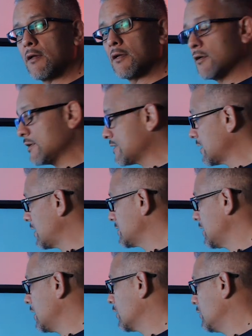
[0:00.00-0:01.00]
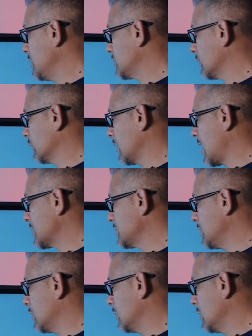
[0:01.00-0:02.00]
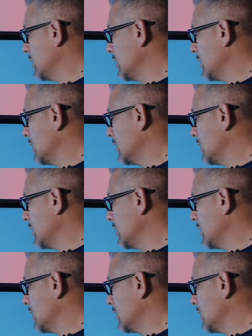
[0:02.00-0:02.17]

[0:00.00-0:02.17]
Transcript: good size increase over last year.